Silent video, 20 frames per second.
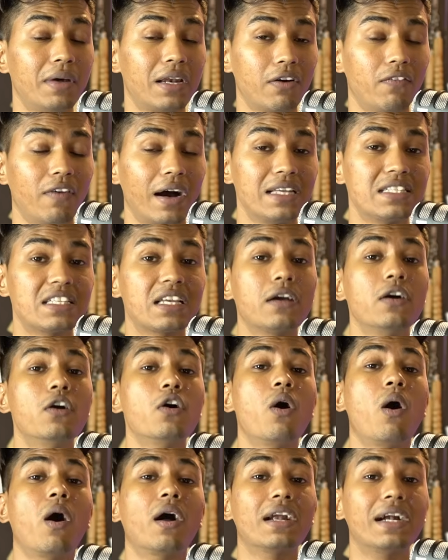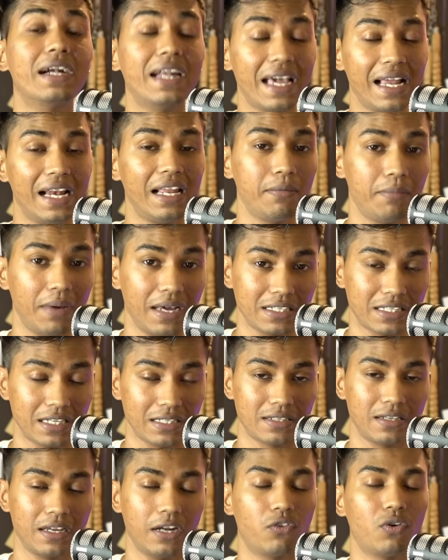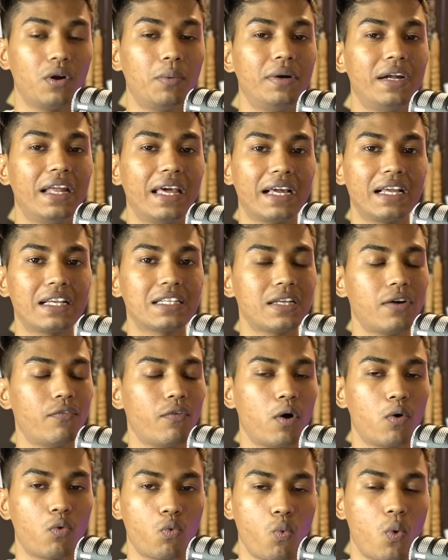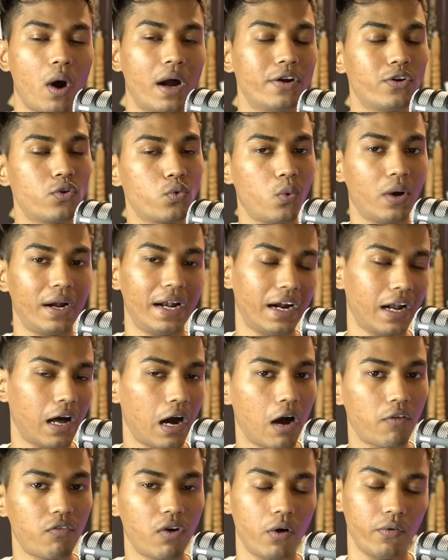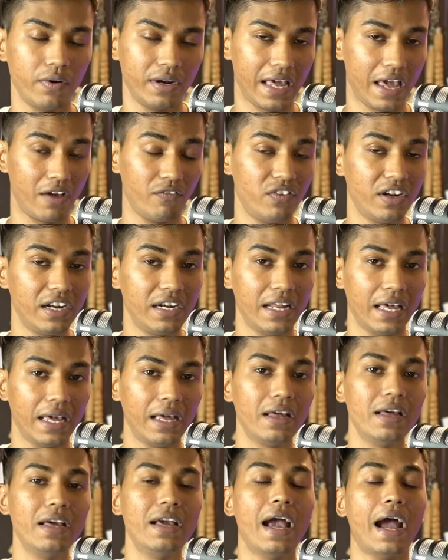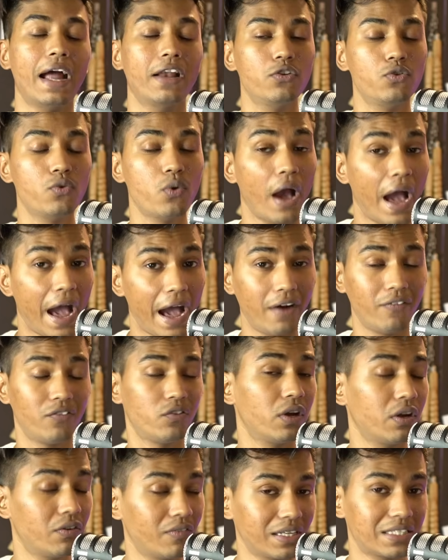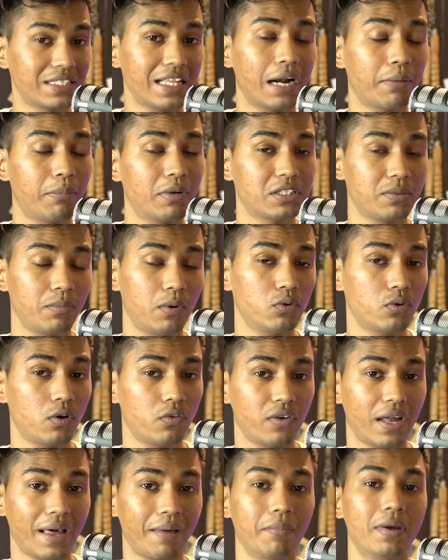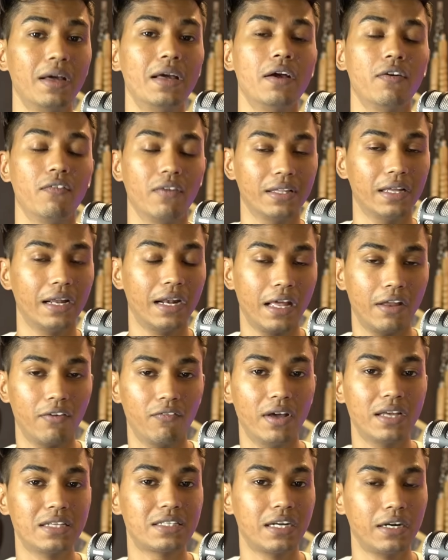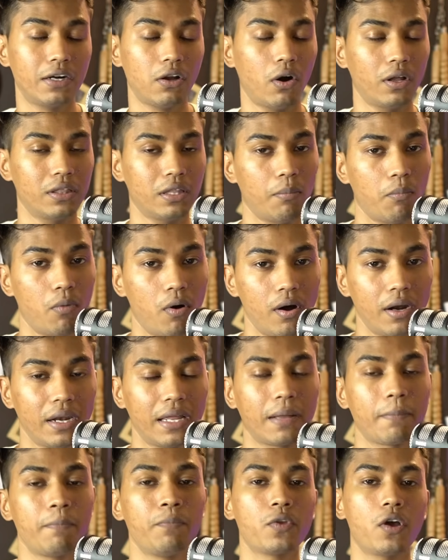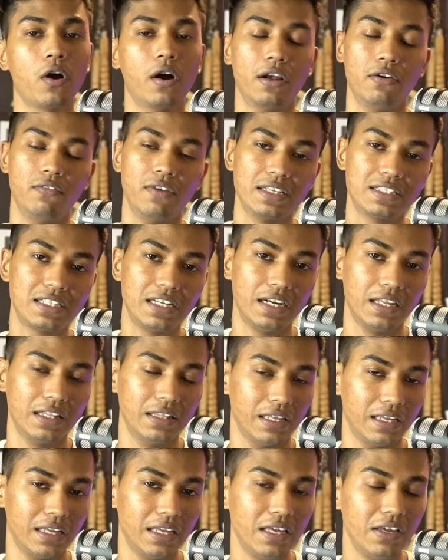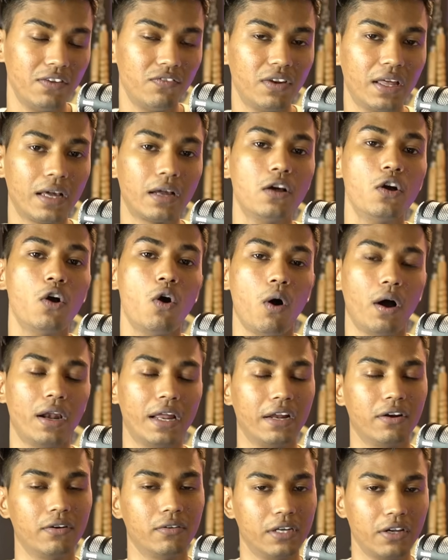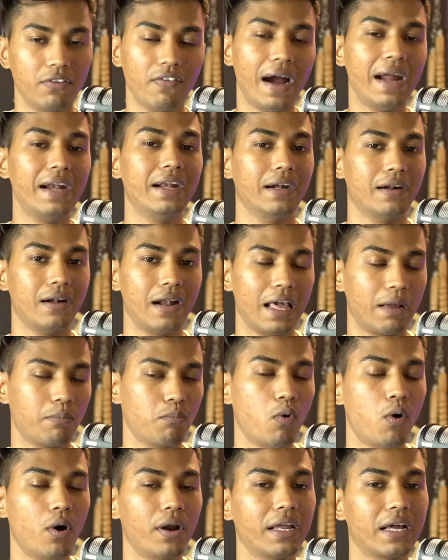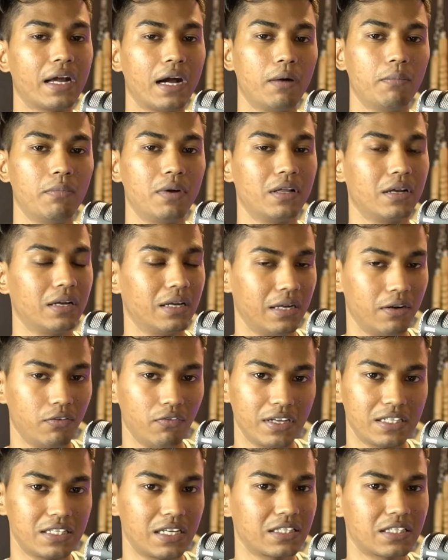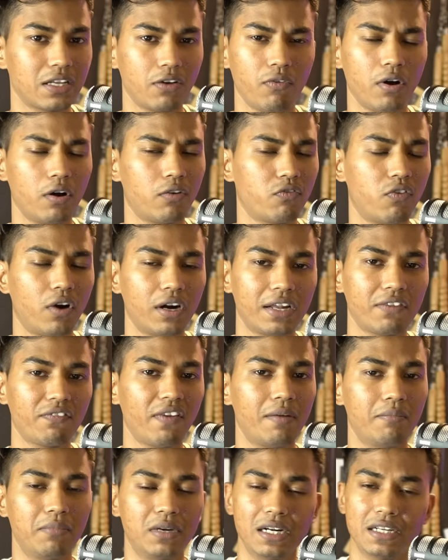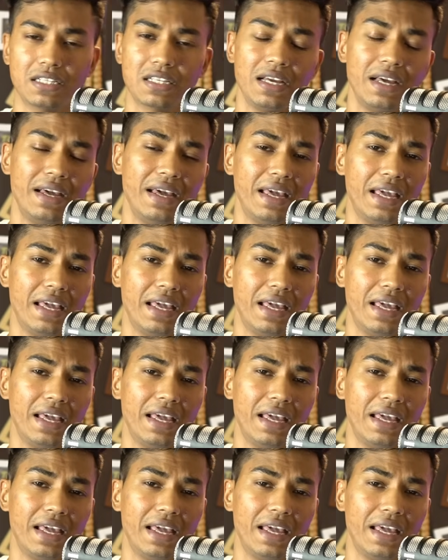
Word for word: be revising on a daily basis it will be taking somewhere one to one and a half hour every day and you have to invest that much amount of time whether invest it on the morning or invest it in in the evening or in, divide it like morning i'll be investing somewhere around 45 minutes